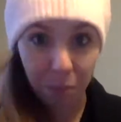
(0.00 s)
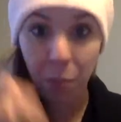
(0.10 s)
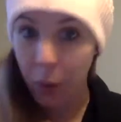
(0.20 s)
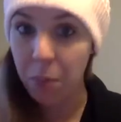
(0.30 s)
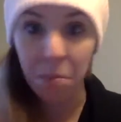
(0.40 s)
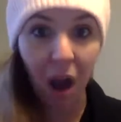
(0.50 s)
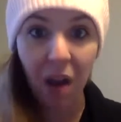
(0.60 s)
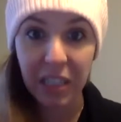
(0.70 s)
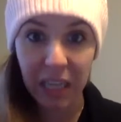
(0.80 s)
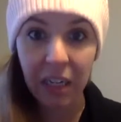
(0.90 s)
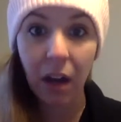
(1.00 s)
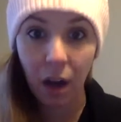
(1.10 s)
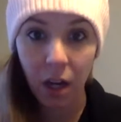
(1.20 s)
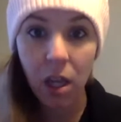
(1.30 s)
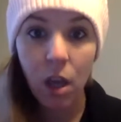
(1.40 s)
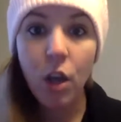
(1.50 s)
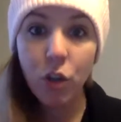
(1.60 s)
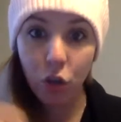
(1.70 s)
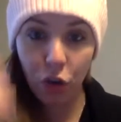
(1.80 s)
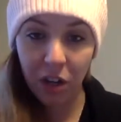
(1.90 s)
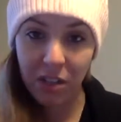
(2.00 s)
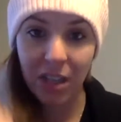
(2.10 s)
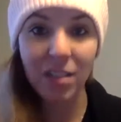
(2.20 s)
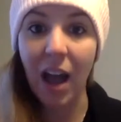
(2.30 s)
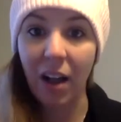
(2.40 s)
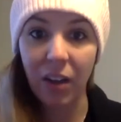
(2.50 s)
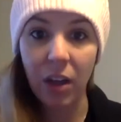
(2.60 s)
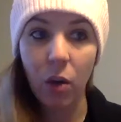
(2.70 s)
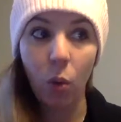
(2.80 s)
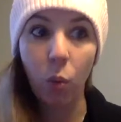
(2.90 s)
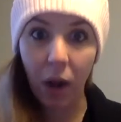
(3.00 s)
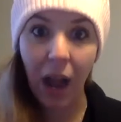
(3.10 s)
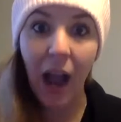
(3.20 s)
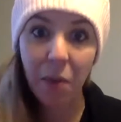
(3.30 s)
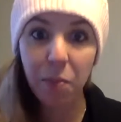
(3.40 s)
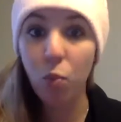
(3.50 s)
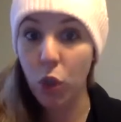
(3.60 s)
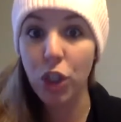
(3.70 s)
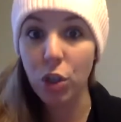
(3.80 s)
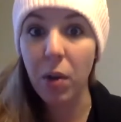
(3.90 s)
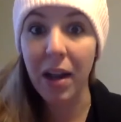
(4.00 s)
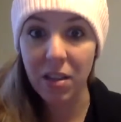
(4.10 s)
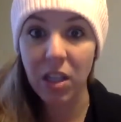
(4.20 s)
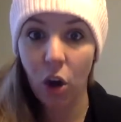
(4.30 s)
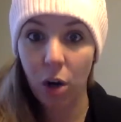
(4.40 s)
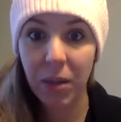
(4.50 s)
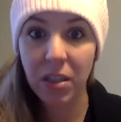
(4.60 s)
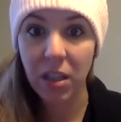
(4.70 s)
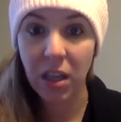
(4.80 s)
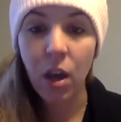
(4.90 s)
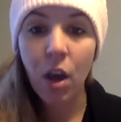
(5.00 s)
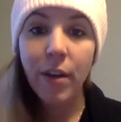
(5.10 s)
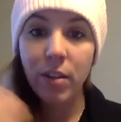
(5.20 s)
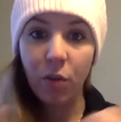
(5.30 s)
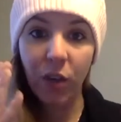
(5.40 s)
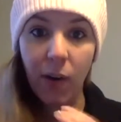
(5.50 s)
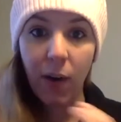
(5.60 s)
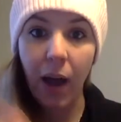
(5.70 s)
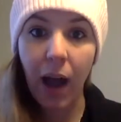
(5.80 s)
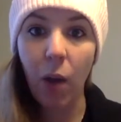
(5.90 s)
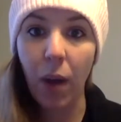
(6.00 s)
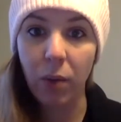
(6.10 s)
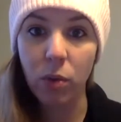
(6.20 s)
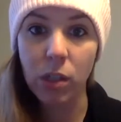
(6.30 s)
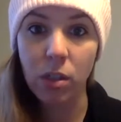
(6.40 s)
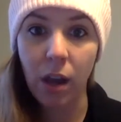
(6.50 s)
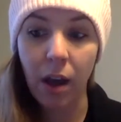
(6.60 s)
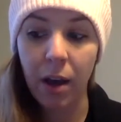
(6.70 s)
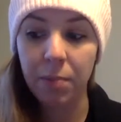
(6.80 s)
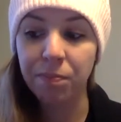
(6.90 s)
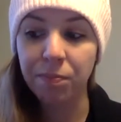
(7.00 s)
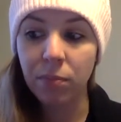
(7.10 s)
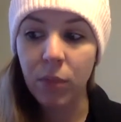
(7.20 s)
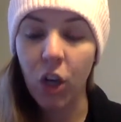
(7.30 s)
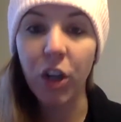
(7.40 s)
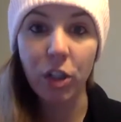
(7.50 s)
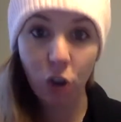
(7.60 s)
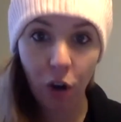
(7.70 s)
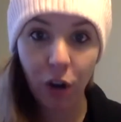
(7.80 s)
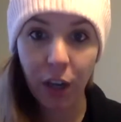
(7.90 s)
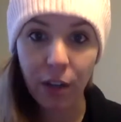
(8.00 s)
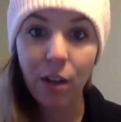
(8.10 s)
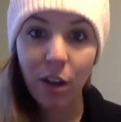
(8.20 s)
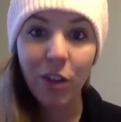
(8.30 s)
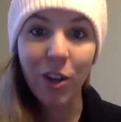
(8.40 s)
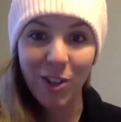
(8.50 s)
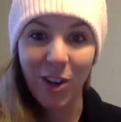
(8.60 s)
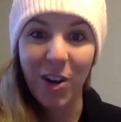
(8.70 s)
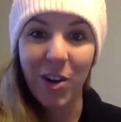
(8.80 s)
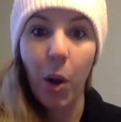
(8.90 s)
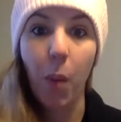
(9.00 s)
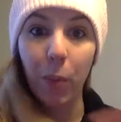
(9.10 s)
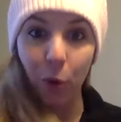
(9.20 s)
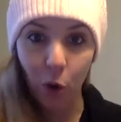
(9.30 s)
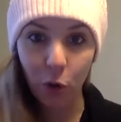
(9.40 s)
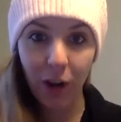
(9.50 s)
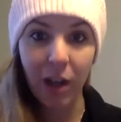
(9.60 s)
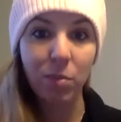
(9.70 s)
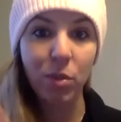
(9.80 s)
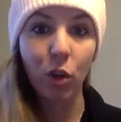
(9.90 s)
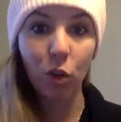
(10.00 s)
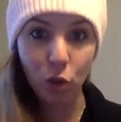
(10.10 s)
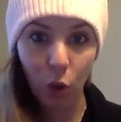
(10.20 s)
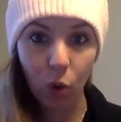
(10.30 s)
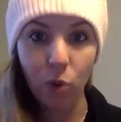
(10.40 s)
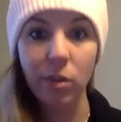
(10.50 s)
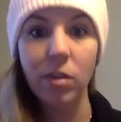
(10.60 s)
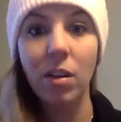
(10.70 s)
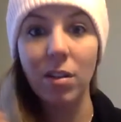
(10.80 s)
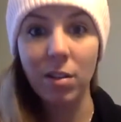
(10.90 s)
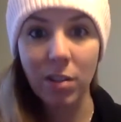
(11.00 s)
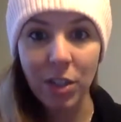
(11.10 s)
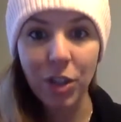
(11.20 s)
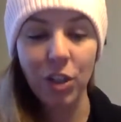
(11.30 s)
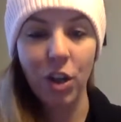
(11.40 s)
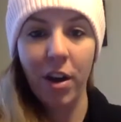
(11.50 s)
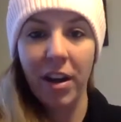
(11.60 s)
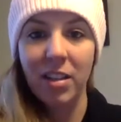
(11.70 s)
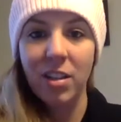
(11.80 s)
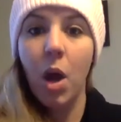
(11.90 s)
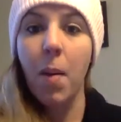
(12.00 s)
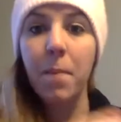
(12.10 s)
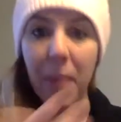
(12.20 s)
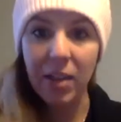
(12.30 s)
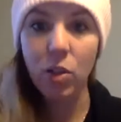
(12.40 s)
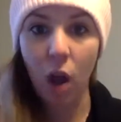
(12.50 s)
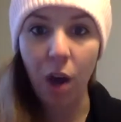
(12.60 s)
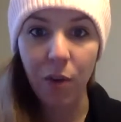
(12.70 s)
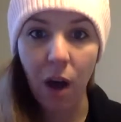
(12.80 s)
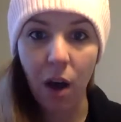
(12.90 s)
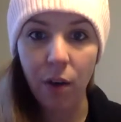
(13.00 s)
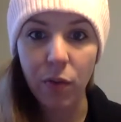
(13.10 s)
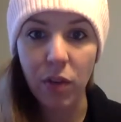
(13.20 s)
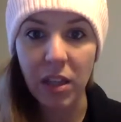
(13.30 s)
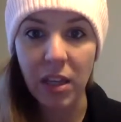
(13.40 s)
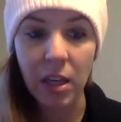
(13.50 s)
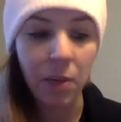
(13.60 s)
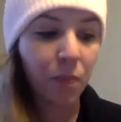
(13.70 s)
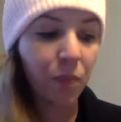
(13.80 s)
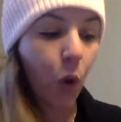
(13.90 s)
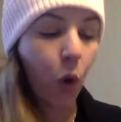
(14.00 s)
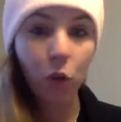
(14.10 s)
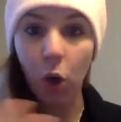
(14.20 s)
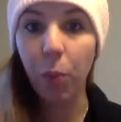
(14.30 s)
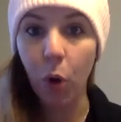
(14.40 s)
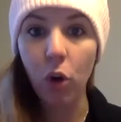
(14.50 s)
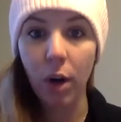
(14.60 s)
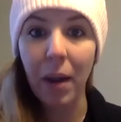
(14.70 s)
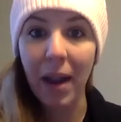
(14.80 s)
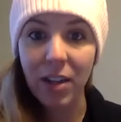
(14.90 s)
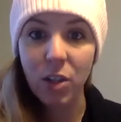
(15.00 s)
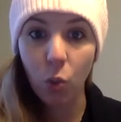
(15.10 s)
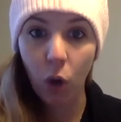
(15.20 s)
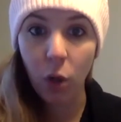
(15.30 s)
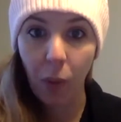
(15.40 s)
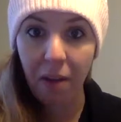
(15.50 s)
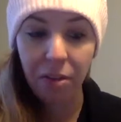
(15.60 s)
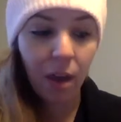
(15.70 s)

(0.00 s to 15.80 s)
put mock data on it, so you're going to see exactly what I would do as the RBT to figure out how I was going to target their certain programs, goals, teaching targets based off of the overall program I had to work with.